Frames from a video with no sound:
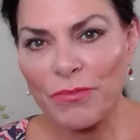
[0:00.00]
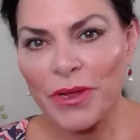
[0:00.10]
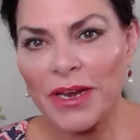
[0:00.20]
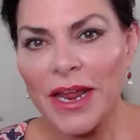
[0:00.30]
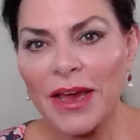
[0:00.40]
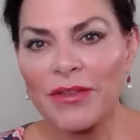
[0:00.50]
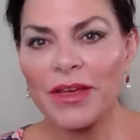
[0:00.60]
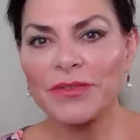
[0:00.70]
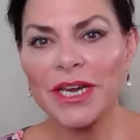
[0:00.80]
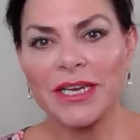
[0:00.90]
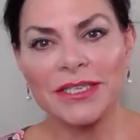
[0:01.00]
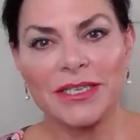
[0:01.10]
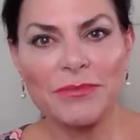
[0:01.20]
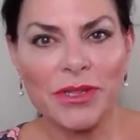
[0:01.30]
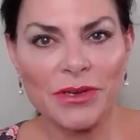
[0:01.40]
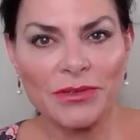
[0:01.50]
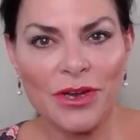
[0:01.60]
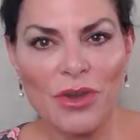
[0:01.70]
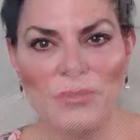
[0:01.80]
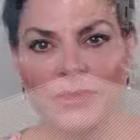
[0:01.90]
but now they've taken some of those homes